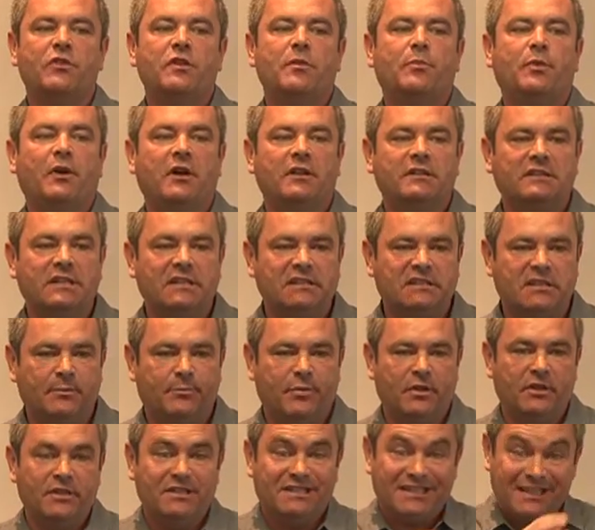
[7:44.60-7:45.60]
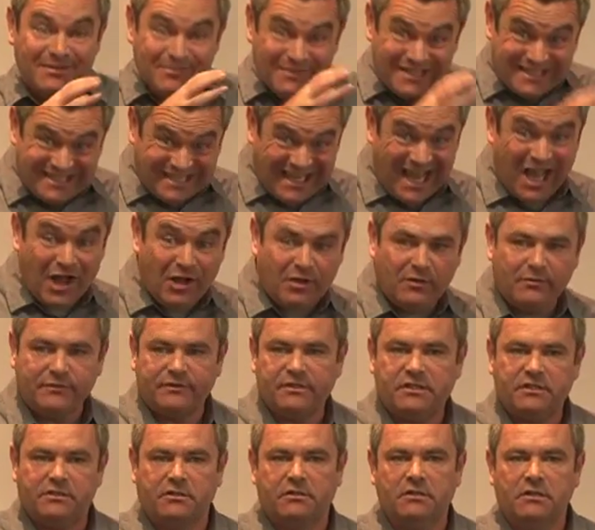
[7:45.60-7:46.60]
the participants
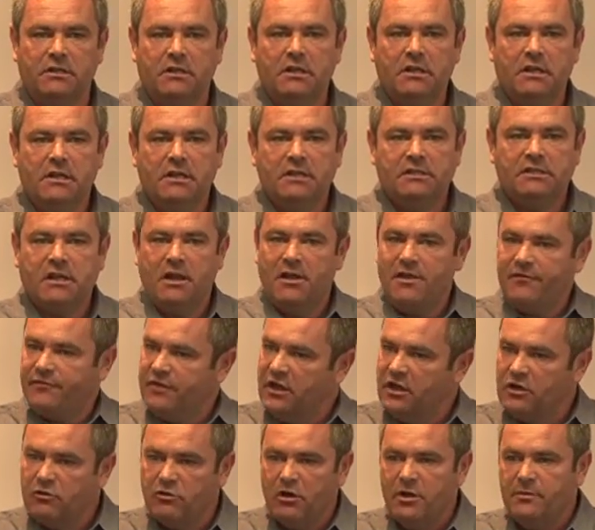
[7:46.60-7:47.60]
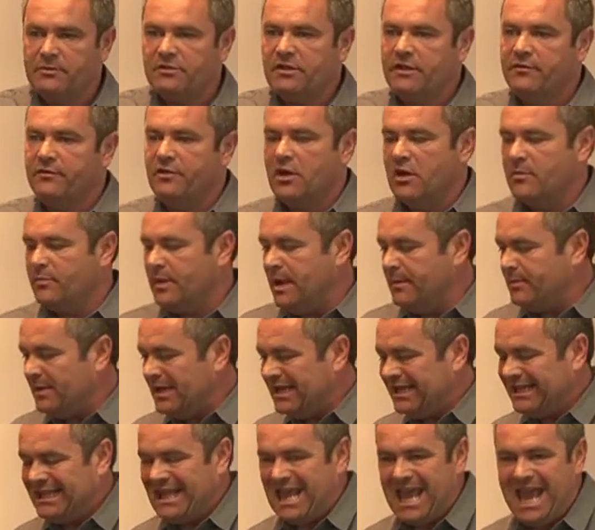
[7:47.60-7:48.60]
themselves, so if they're groups of young people
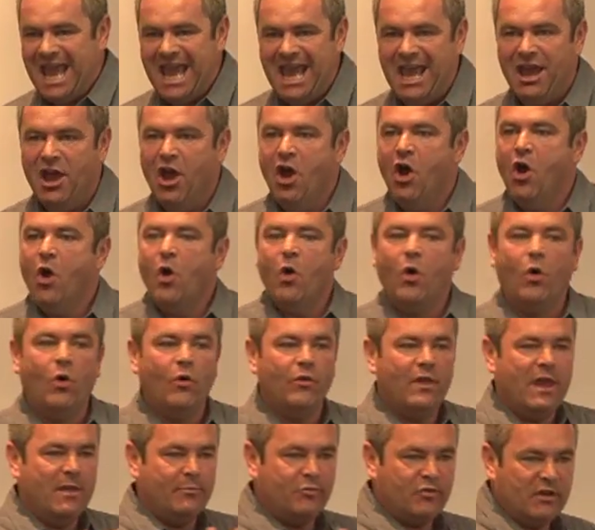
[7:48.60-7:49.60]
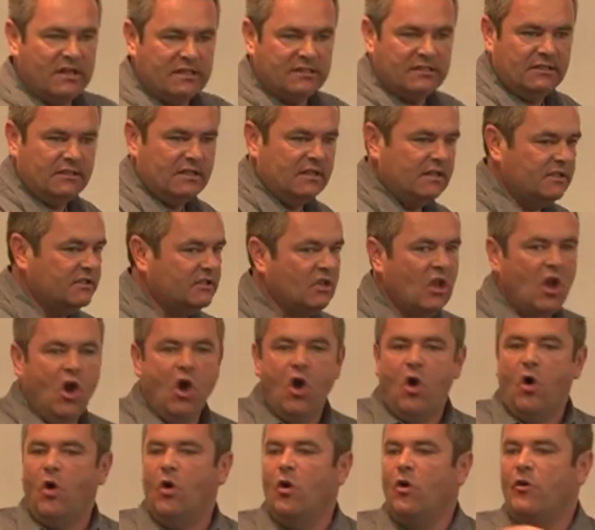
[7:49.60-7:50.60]
in care, or they're prisoners,
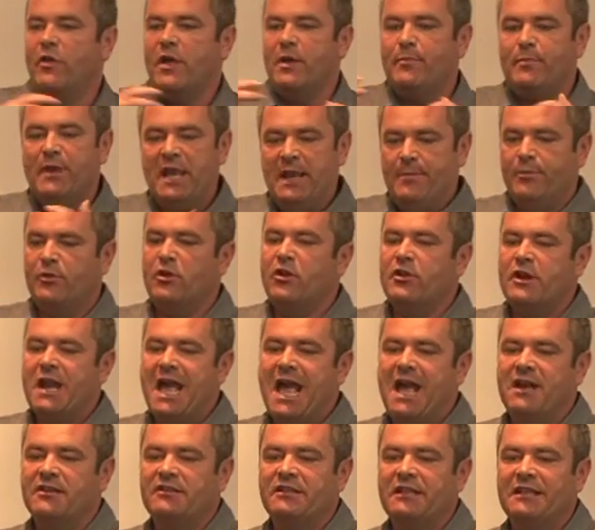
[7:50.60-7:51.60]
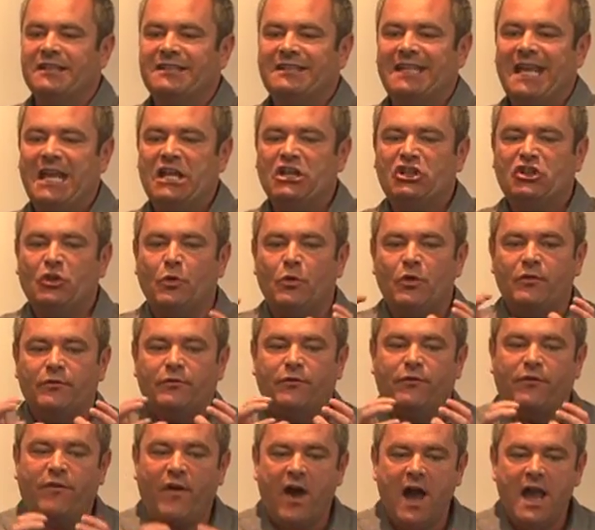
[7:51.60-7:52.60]
or they're people on a housing estate, to
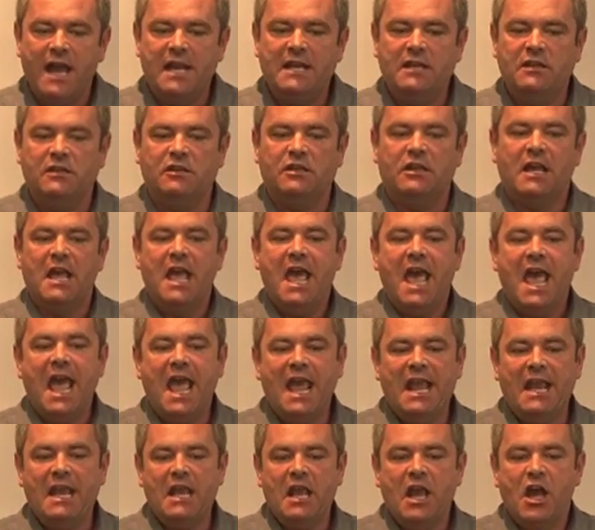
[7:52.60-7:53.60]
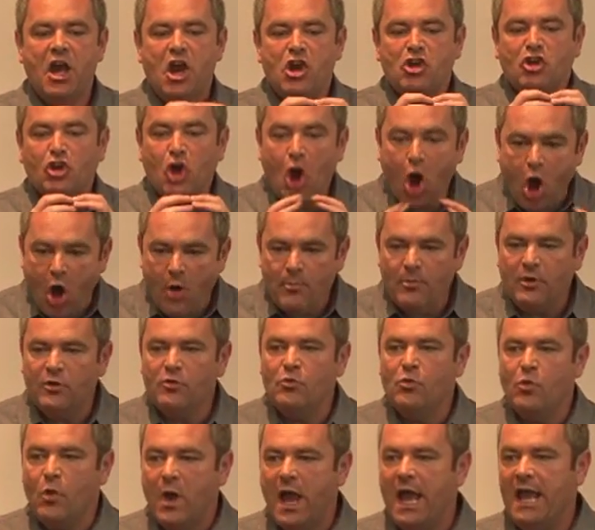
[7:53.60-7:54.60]
find a
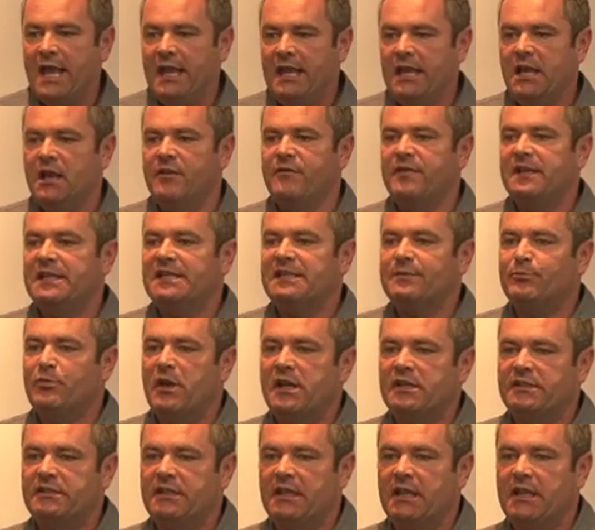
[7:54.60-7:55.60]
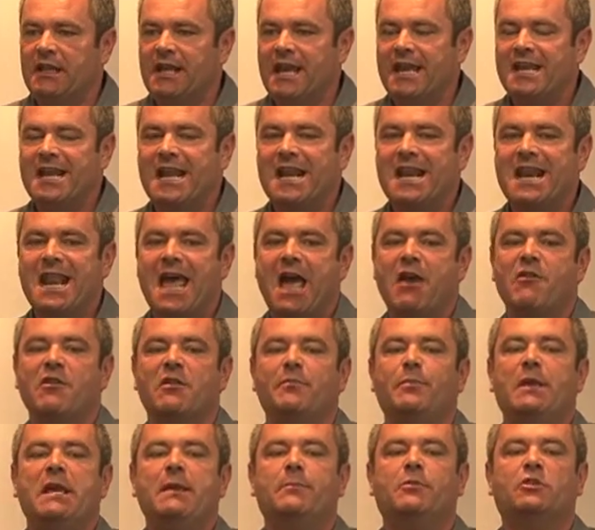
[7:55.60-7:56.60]
common way of expressing and
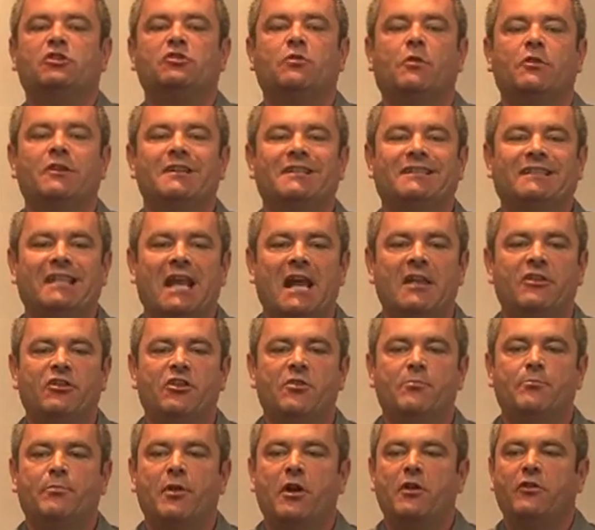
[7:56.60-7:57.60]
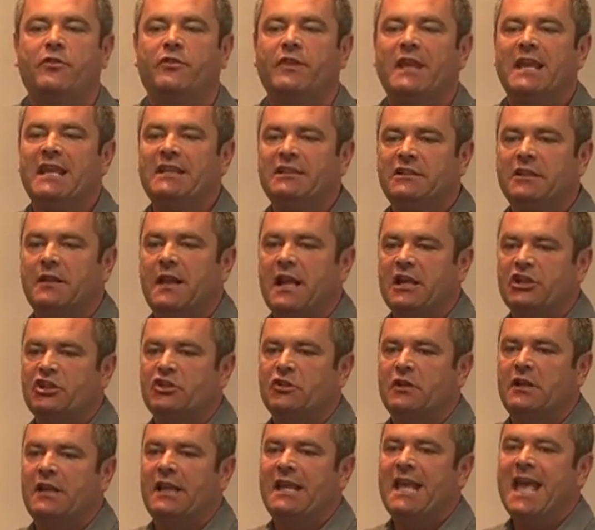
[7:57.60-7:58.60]
allowing people to understand them both
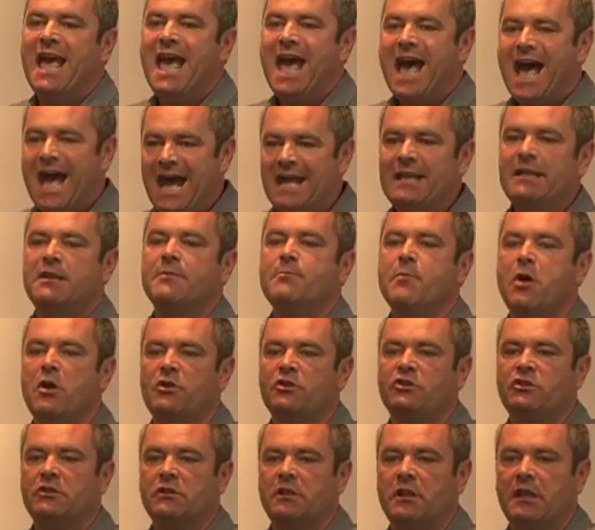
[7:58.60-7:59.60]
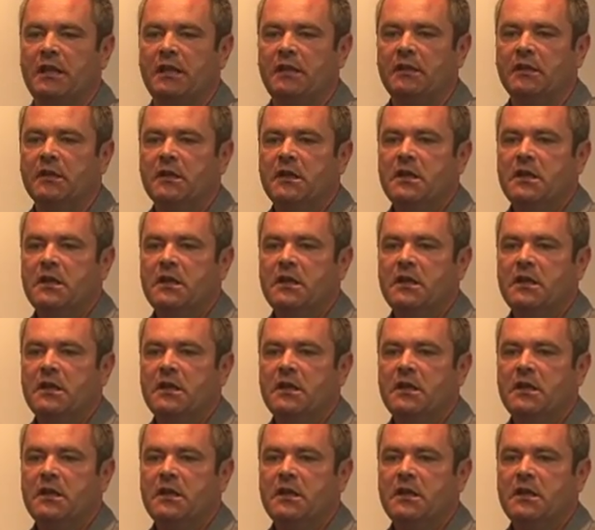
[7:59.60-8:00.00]
intellectually and emotionally.